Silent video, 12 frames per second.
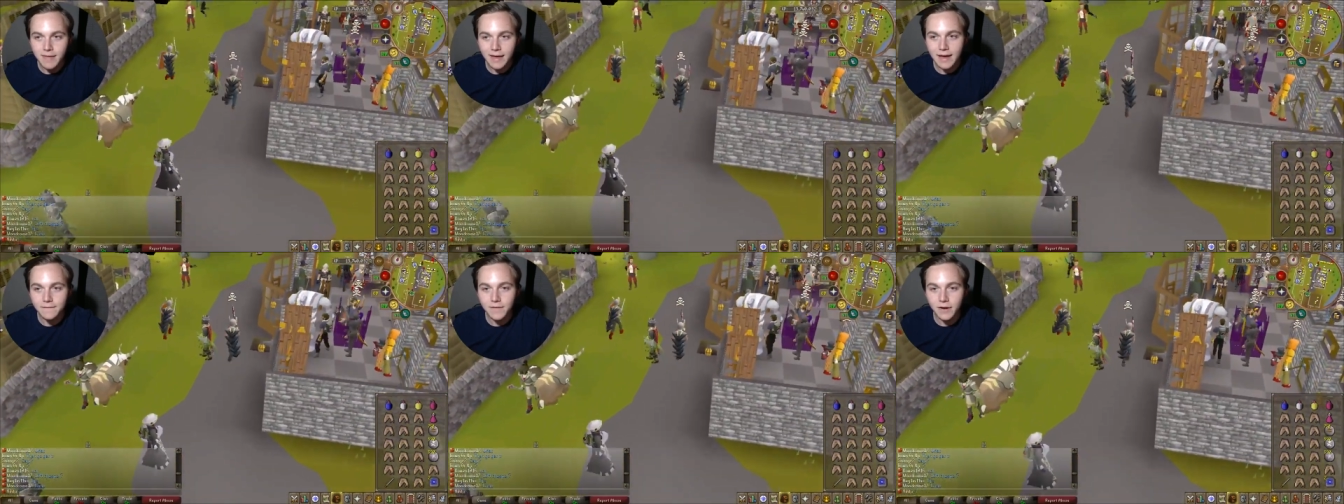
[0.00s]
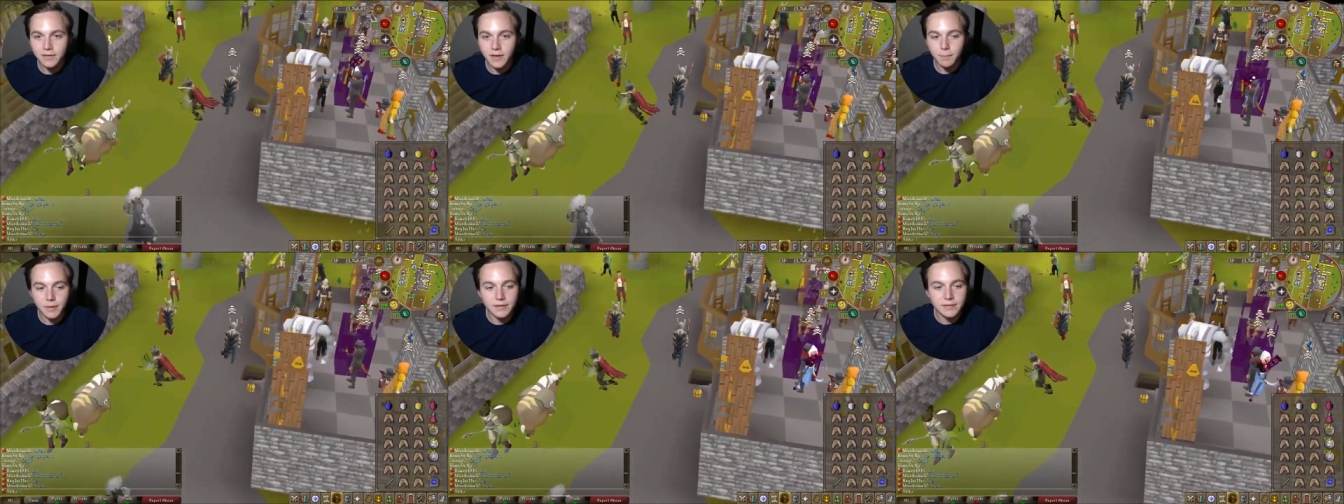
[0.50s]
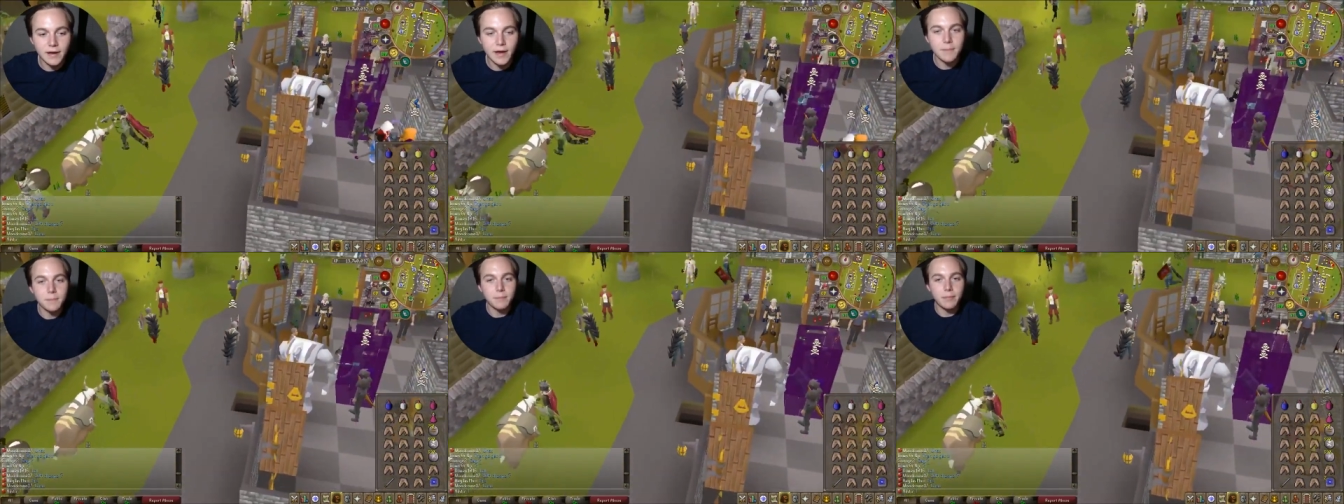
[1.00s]
that guy fucked up big
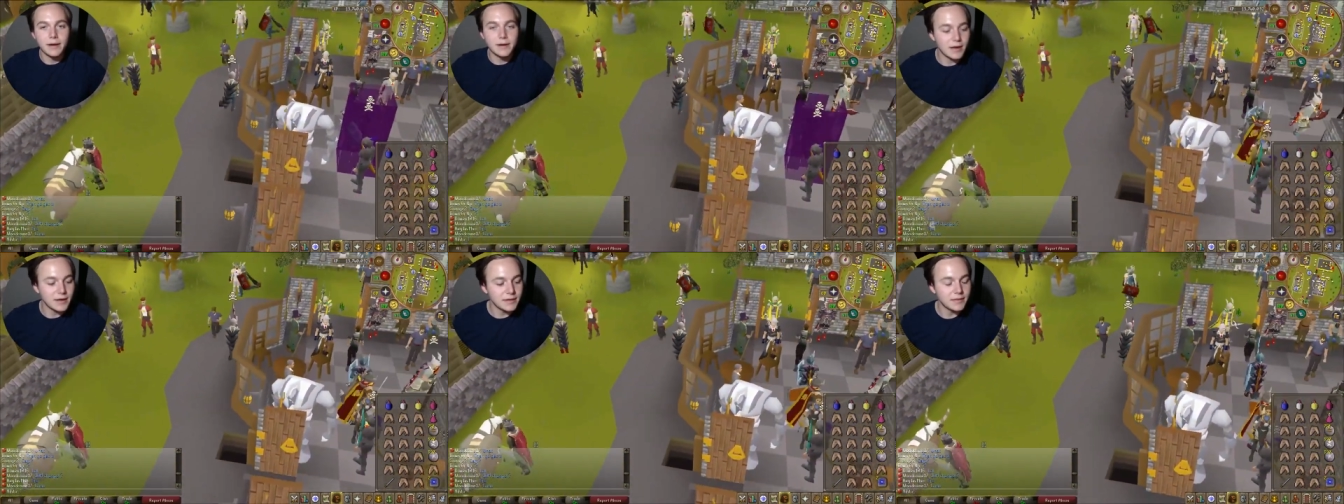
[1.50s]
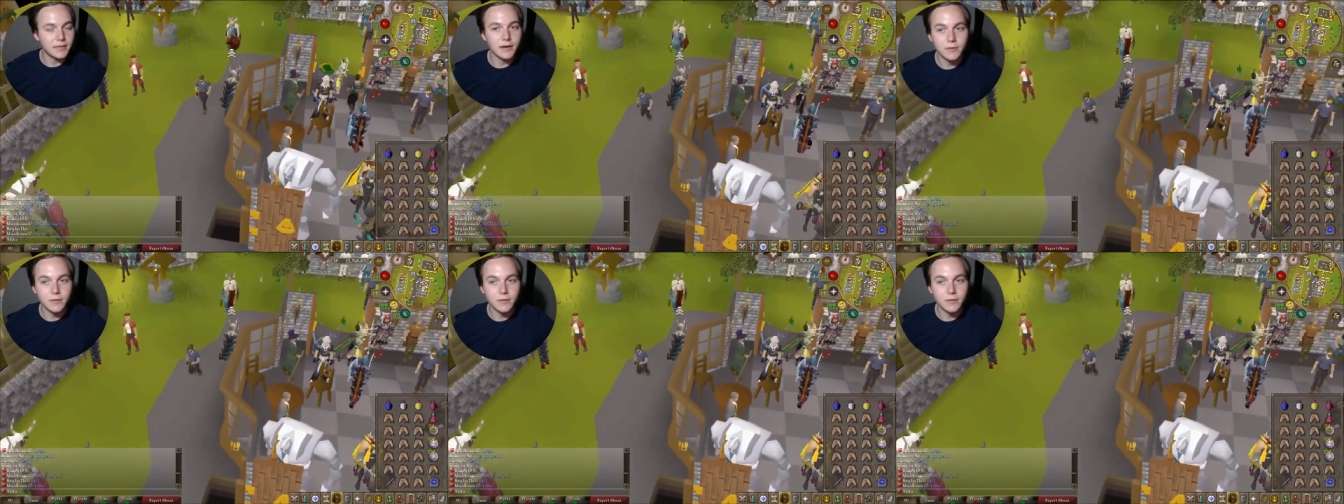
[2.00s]
time by not eating